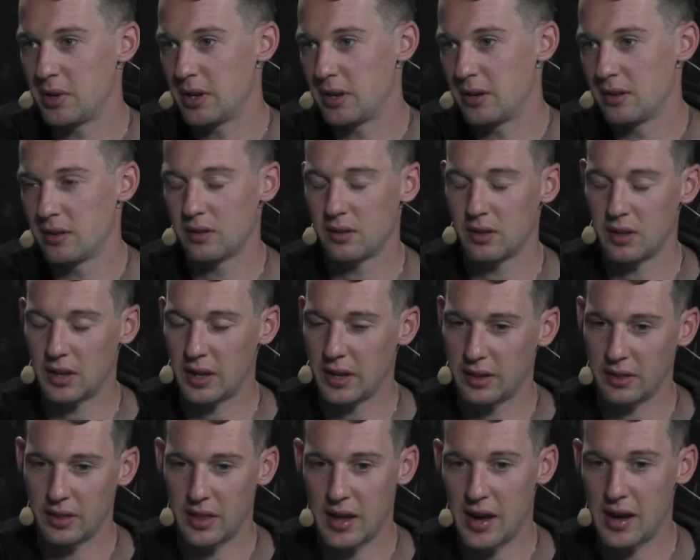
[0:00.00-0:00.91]
But
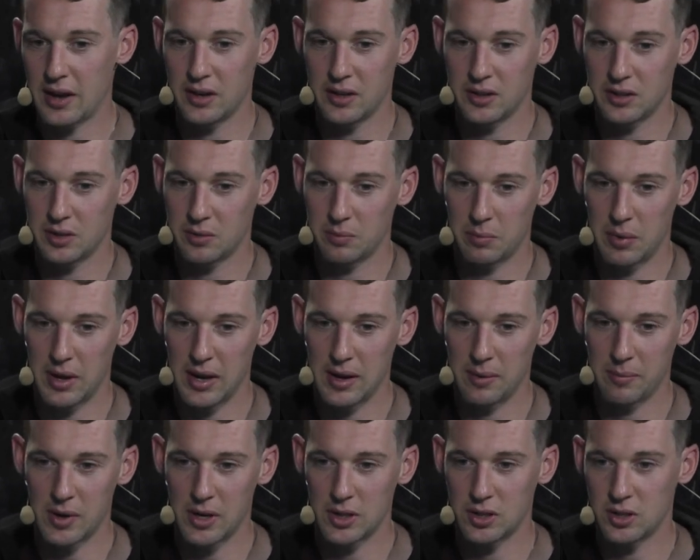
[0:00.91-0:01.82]
like that doesn't
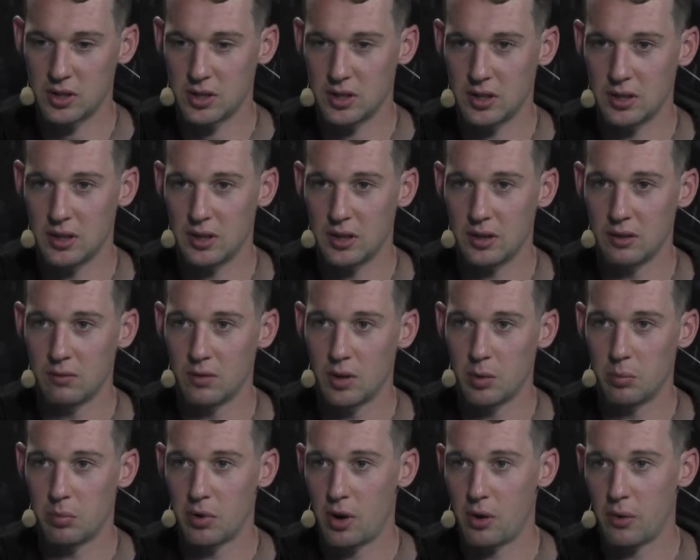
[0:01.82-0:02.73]
pay much in
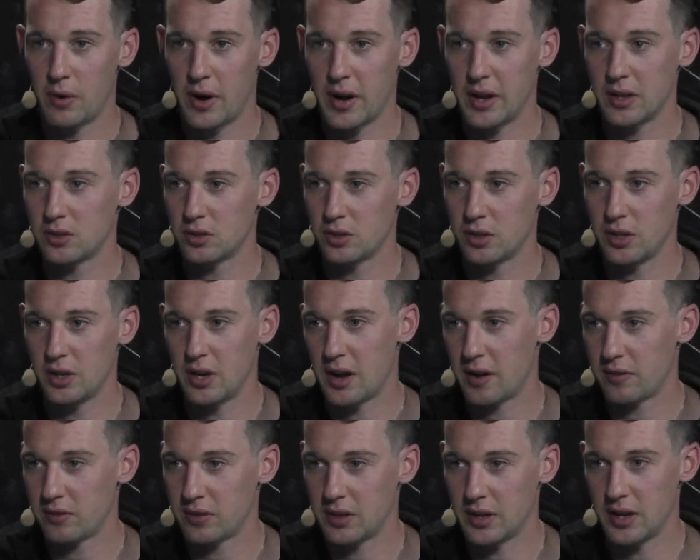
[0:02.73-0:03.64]
the pro rank, so you'd
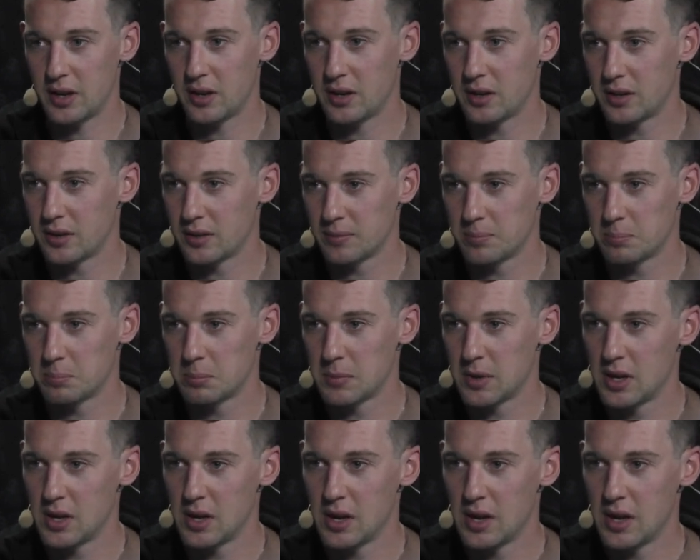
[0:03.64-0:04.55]
have to get a
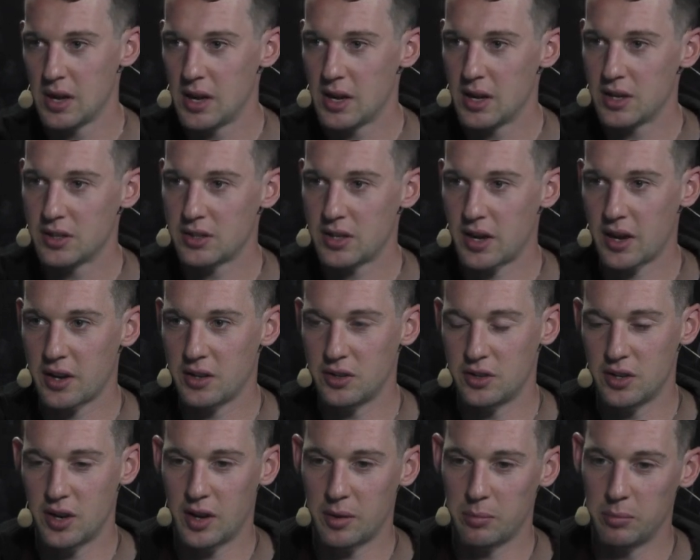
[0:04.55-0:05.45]

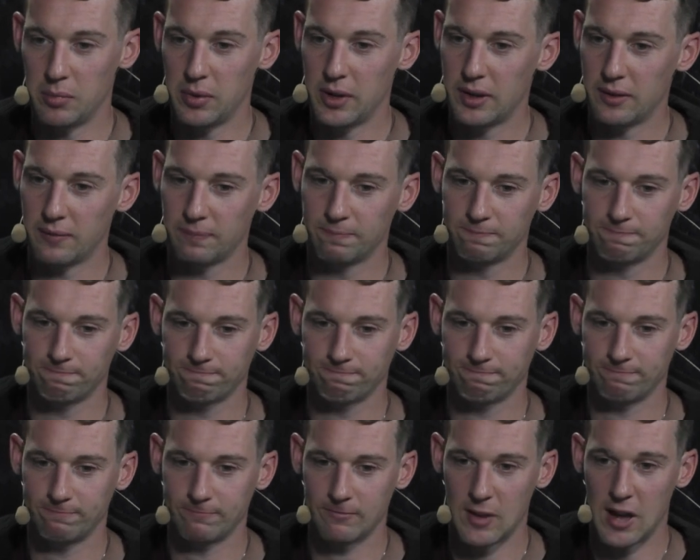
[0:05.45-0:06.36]
second job. But
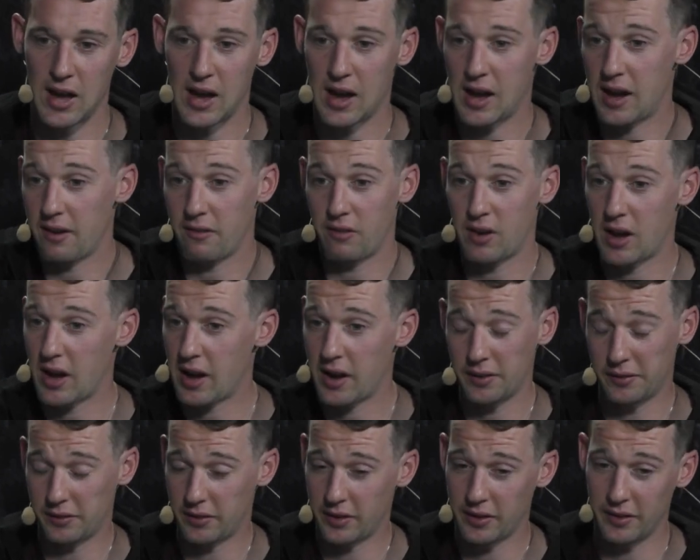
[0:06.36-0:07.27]
yeah, I
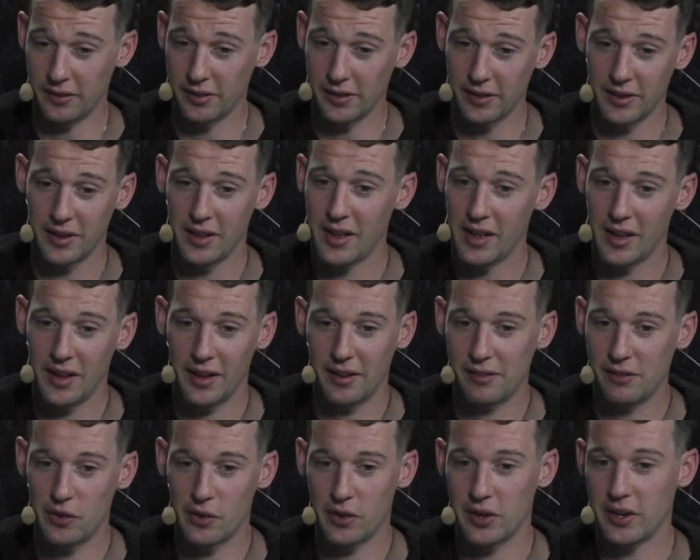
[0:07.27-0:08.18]

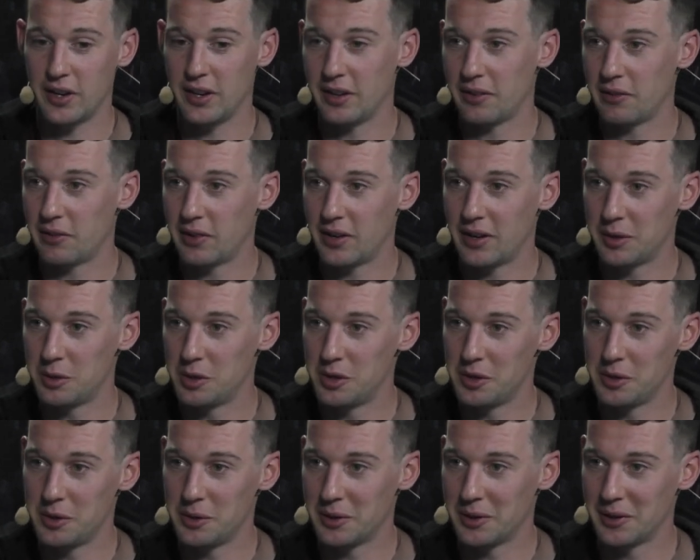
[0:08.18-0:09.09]
have no idea what I'd
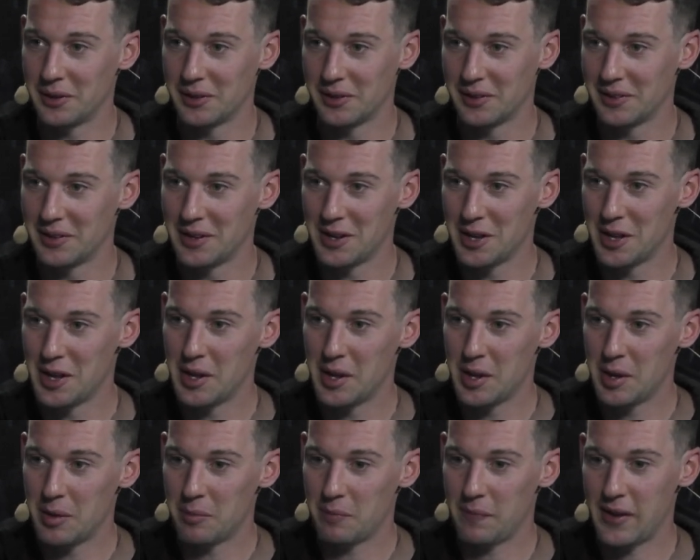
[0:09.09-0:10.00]
do or
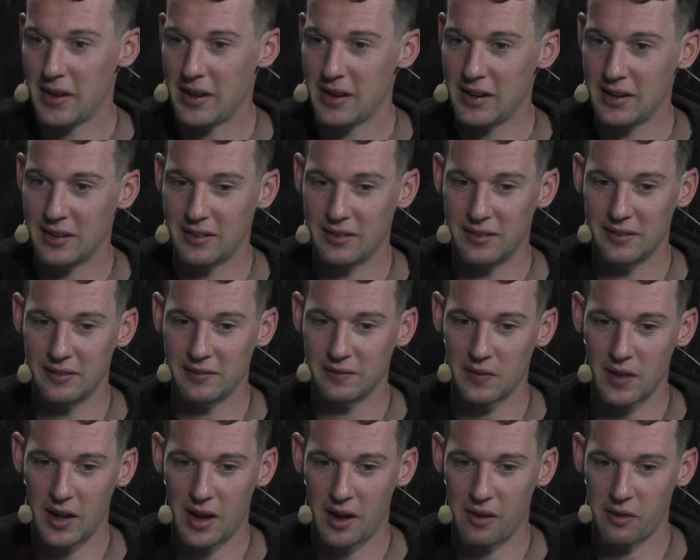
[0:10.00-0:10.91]
be, and
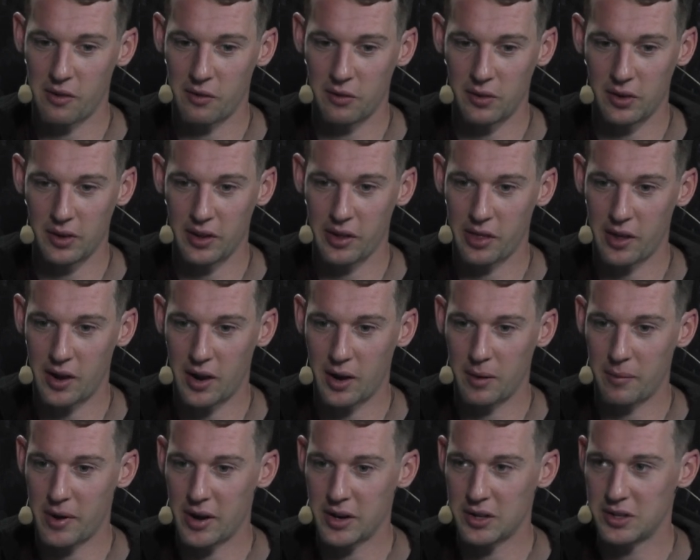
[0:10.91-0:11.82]
I haven't really
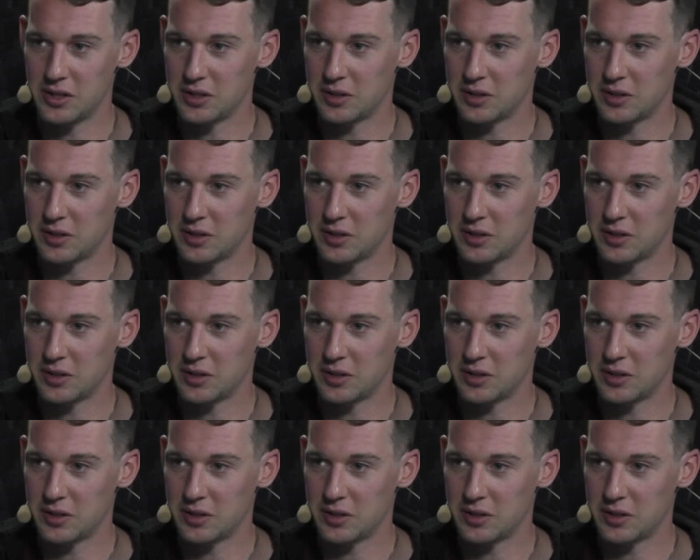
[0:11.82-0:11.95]
thought about it.